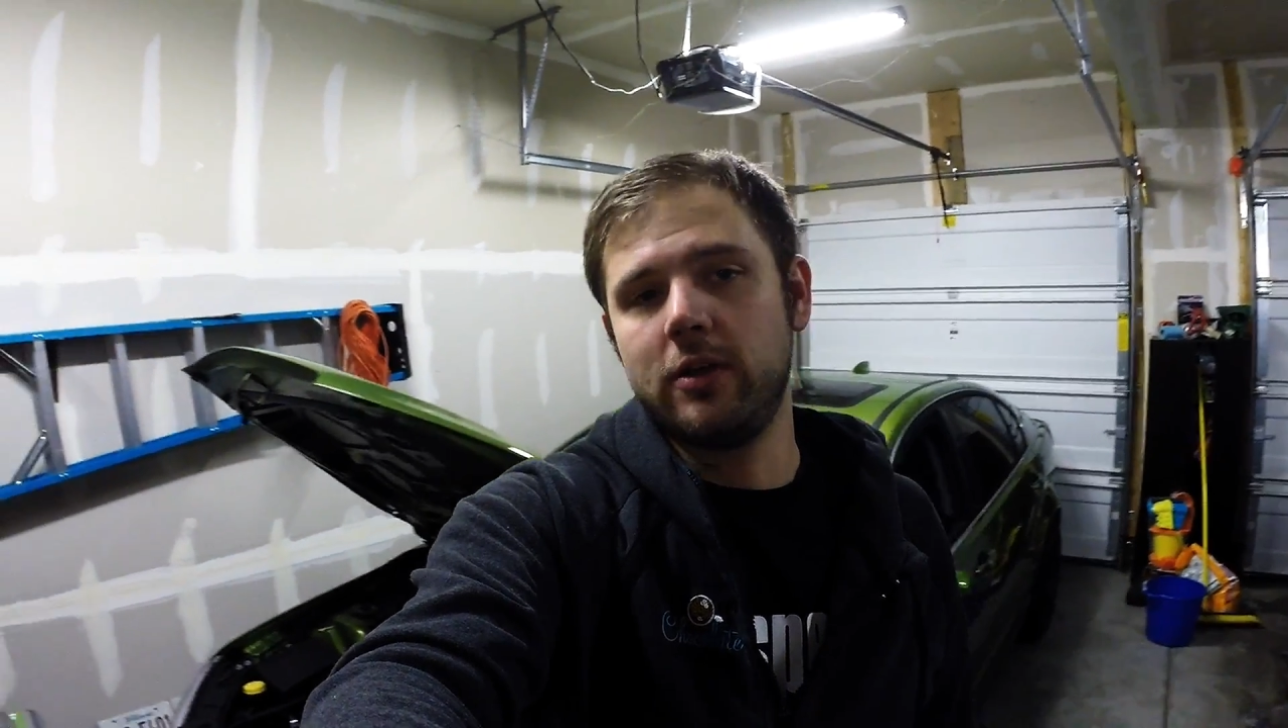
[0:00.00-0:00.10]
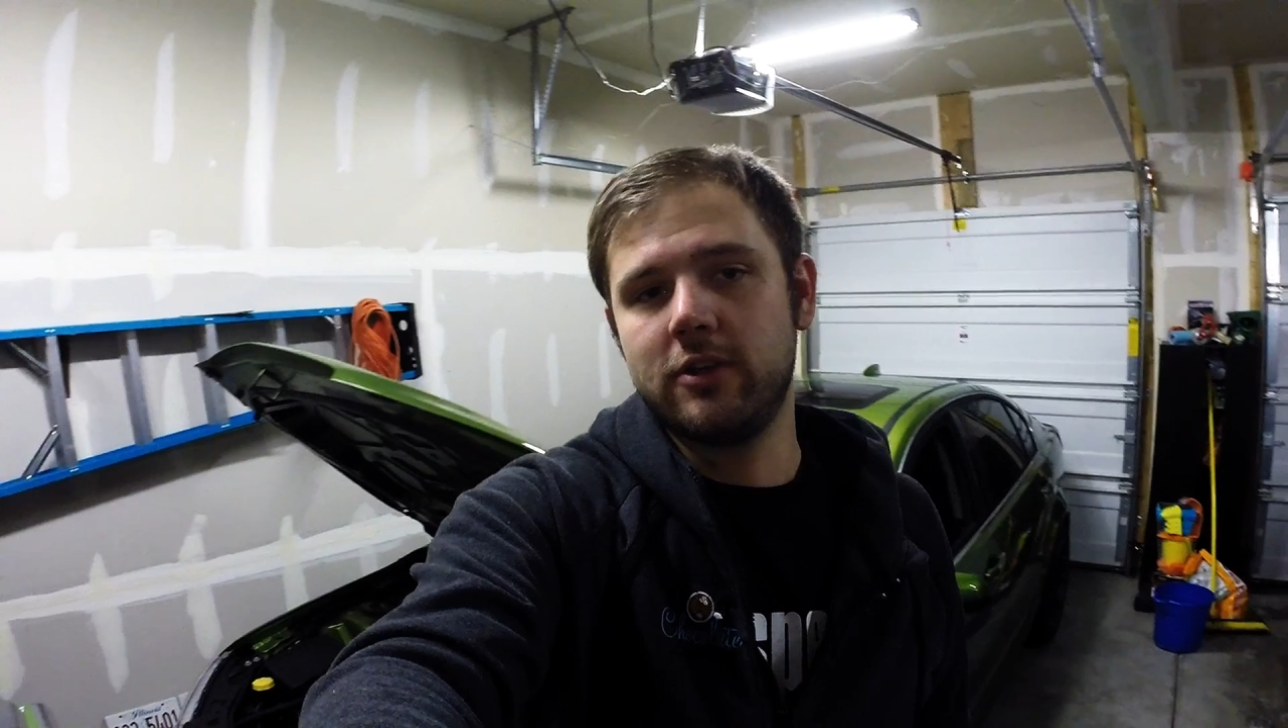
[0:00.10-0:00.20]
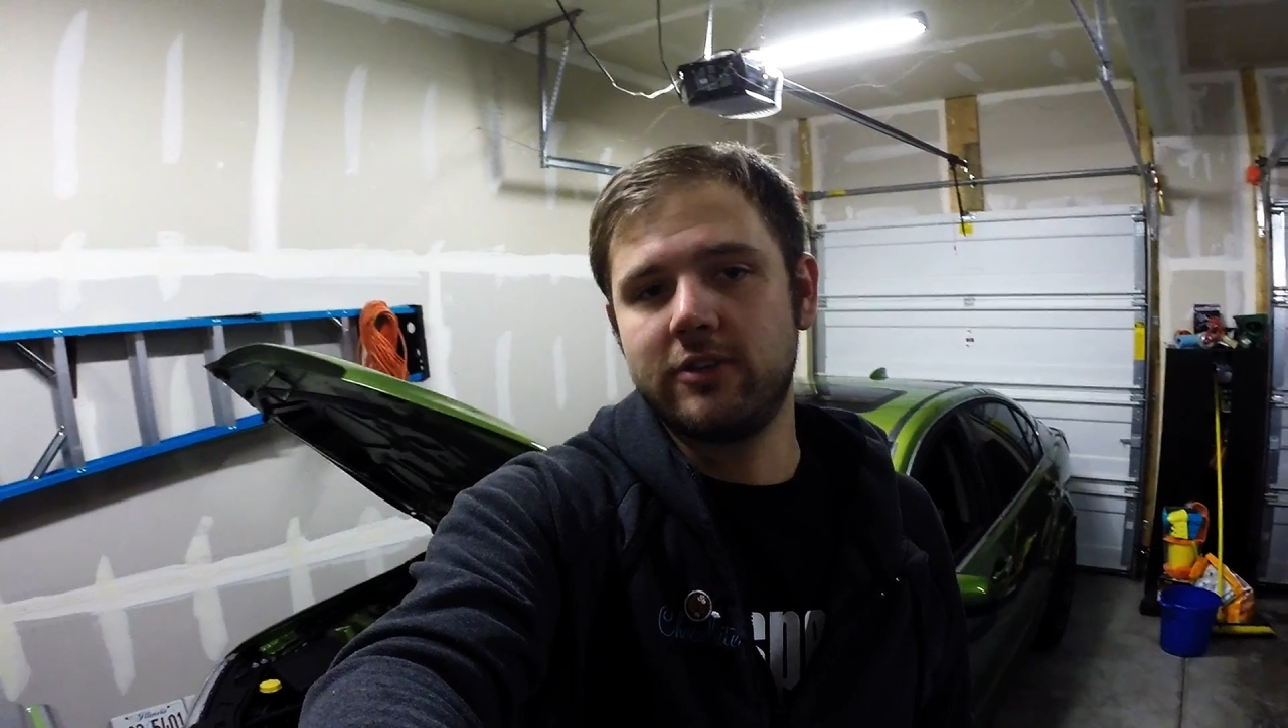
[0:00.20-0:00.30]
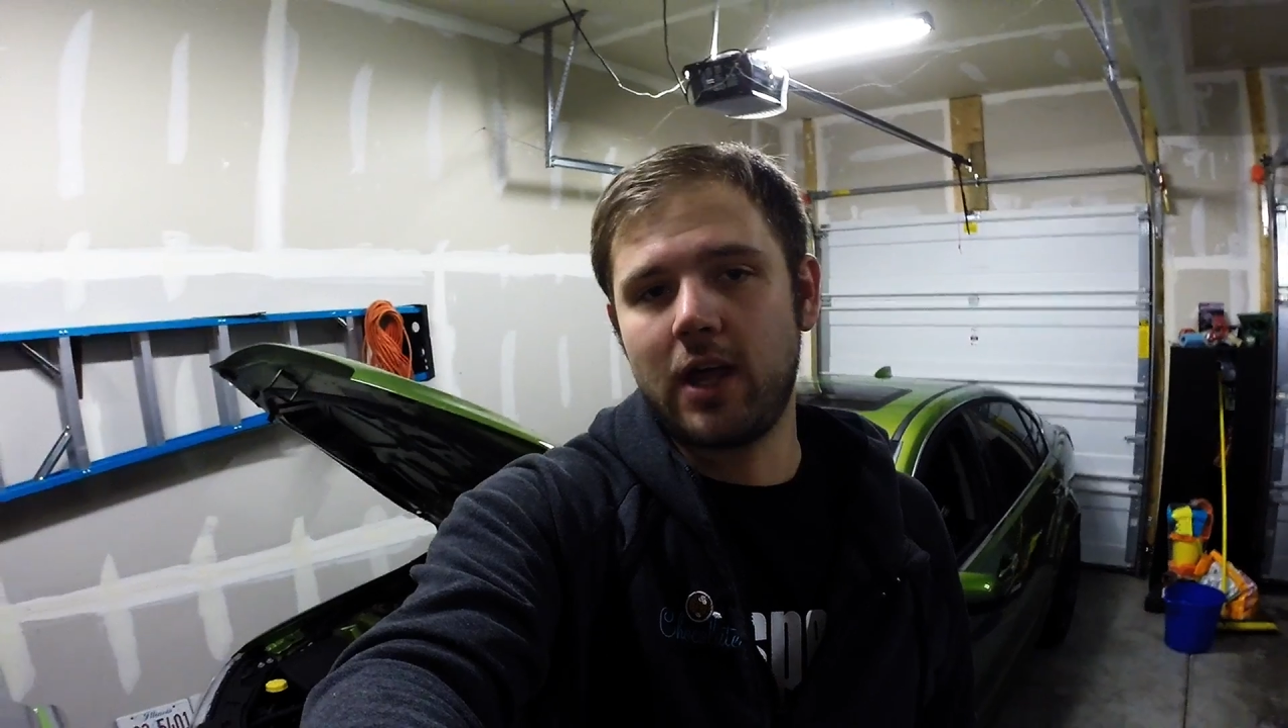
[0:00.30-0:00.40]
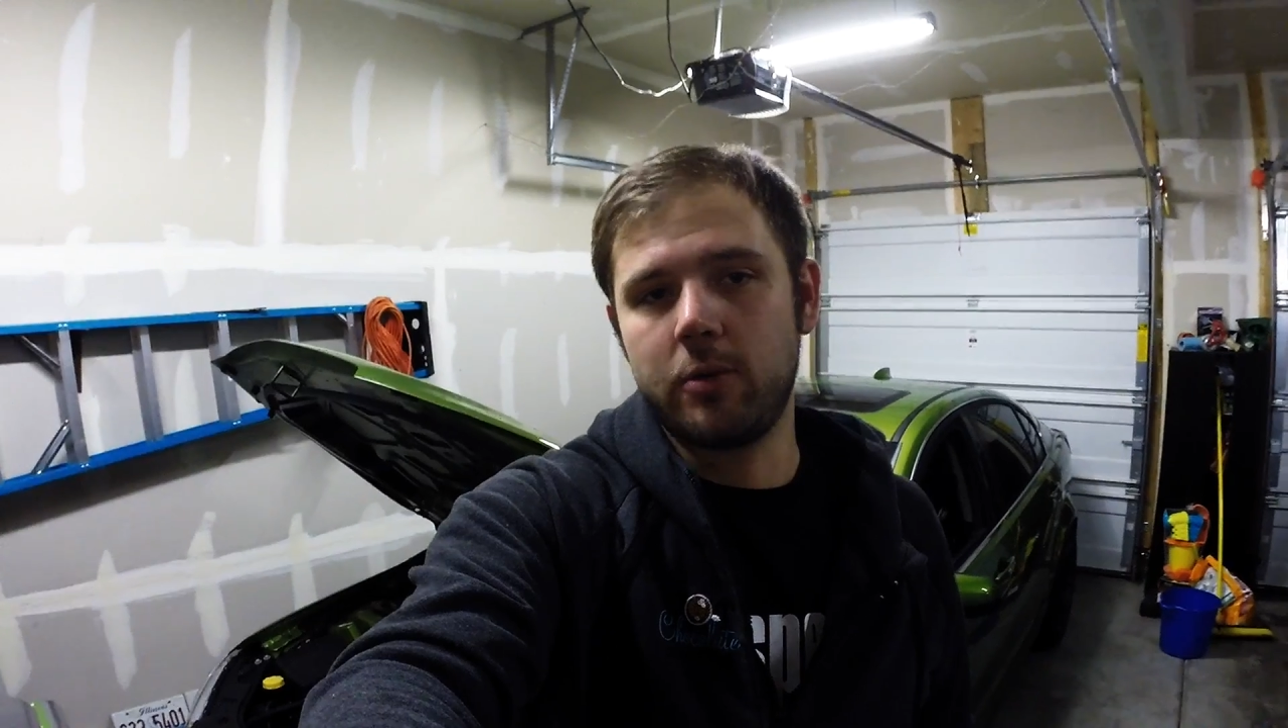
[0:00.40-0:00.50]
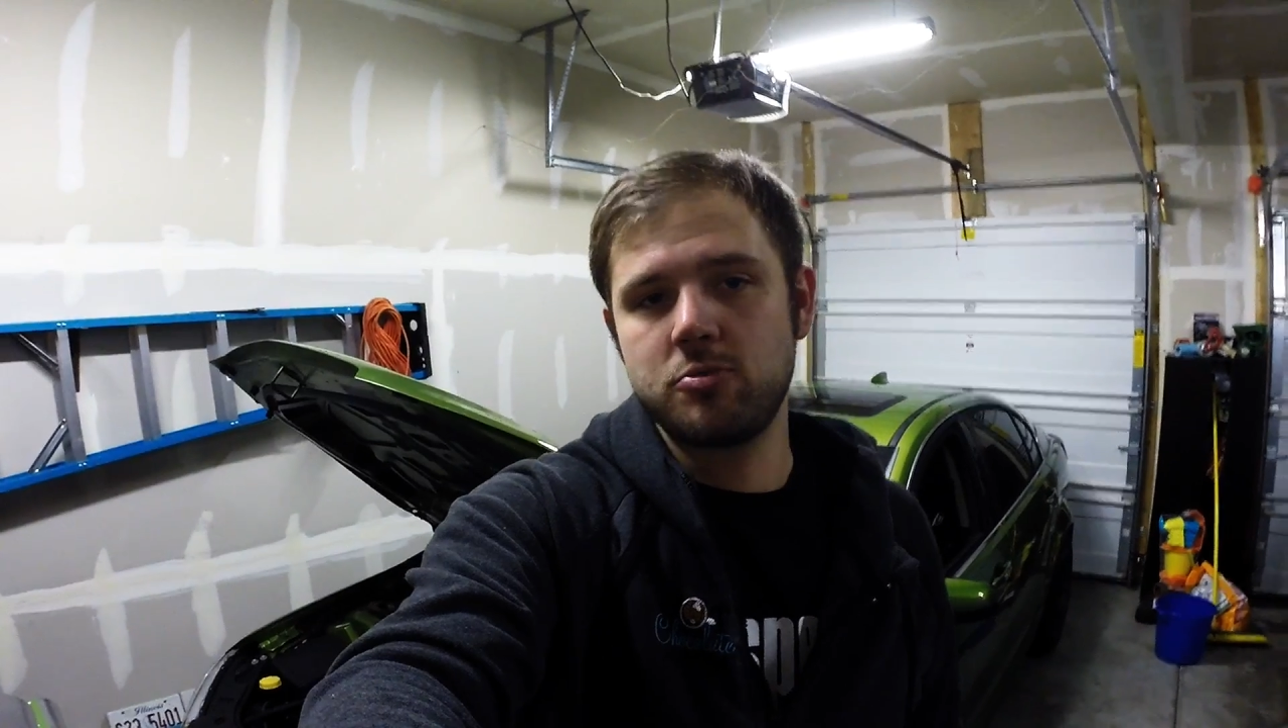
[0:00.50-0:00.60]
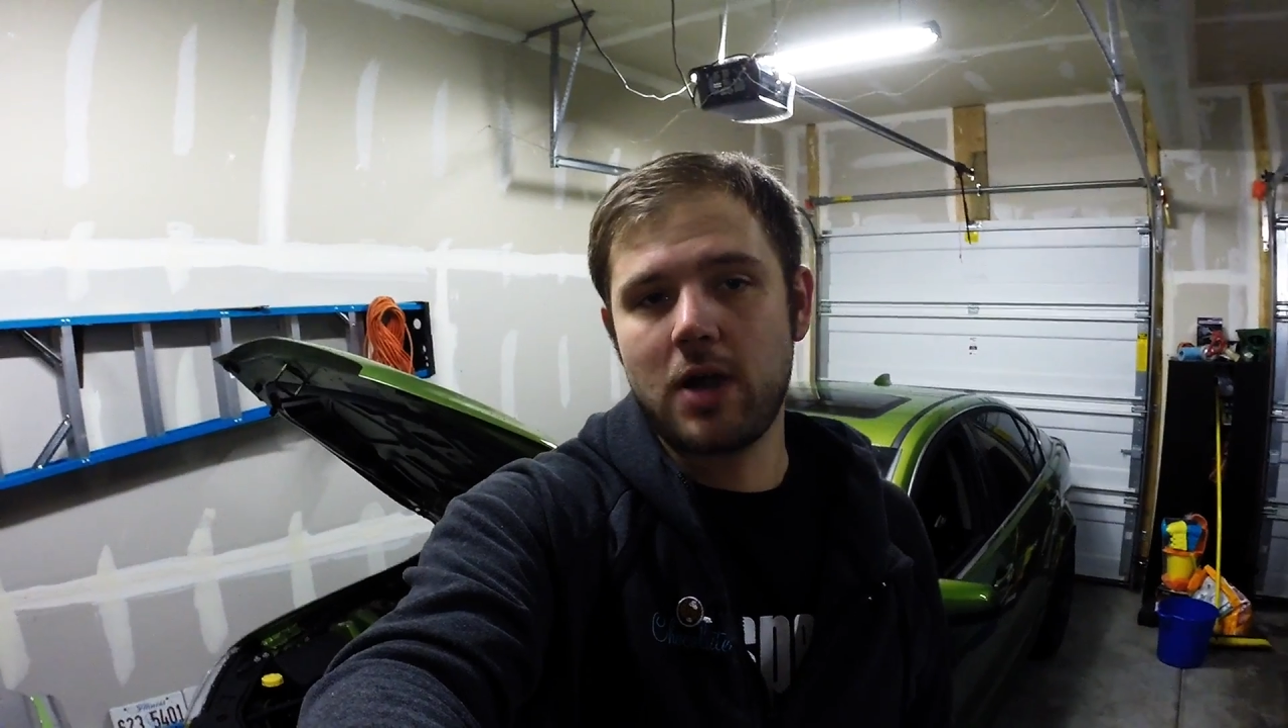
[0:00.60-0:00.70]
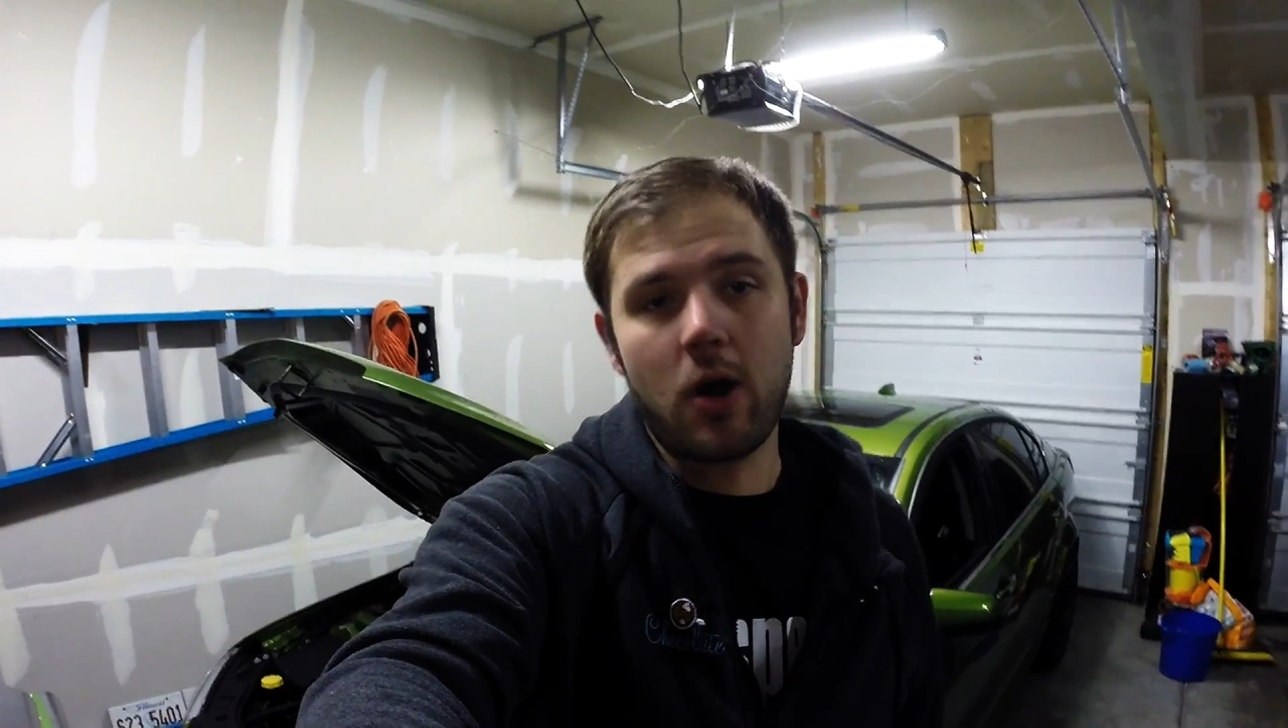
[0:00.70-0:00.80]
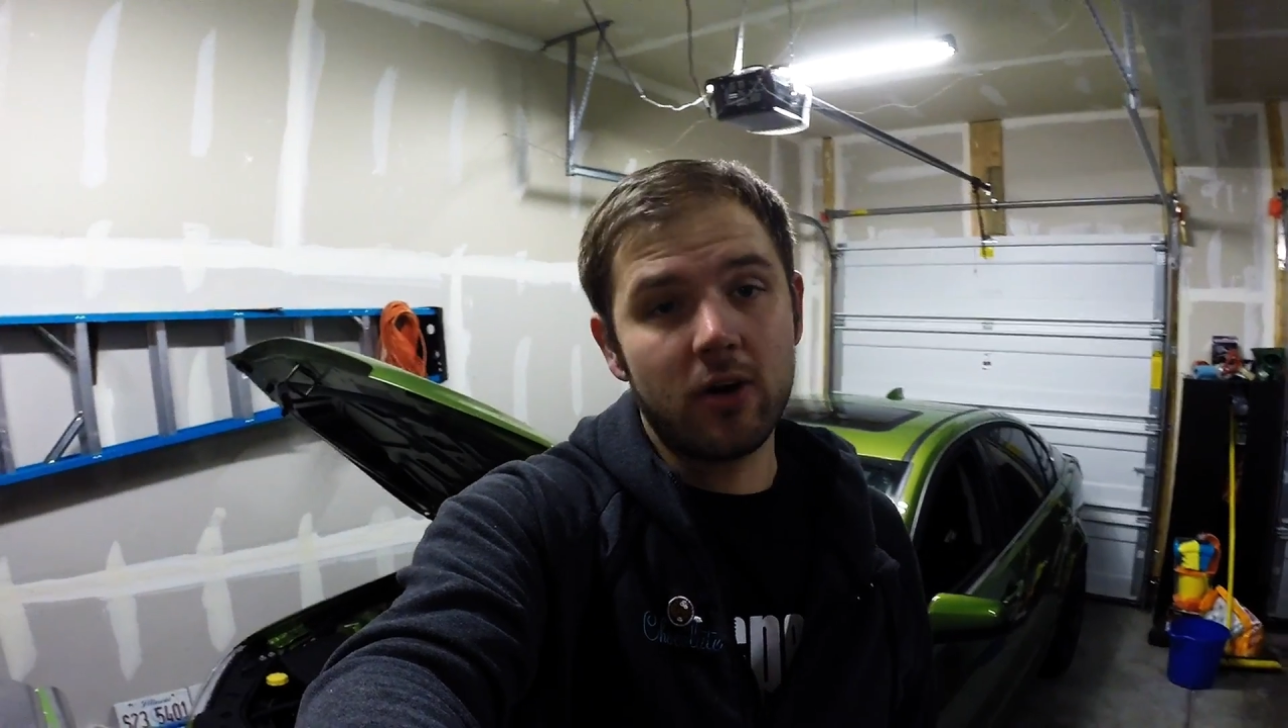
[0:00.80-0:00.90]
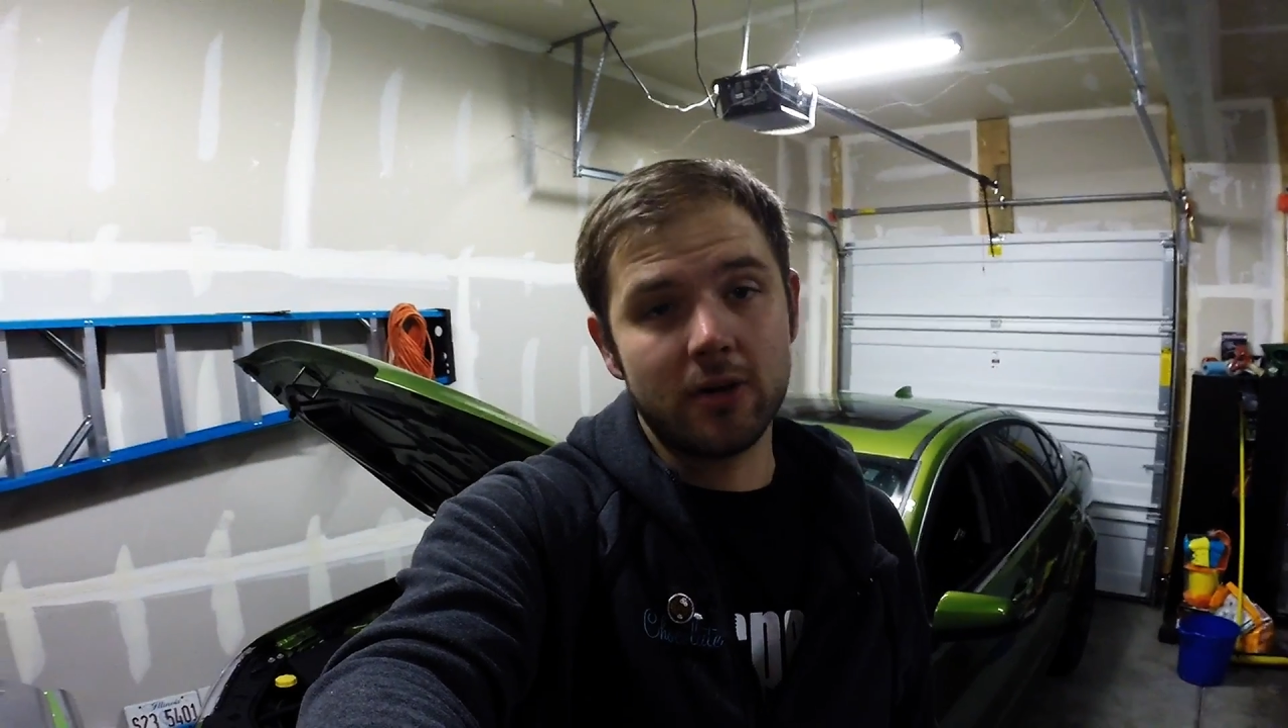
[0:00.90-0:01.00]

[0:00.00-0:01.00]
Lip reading: is how much power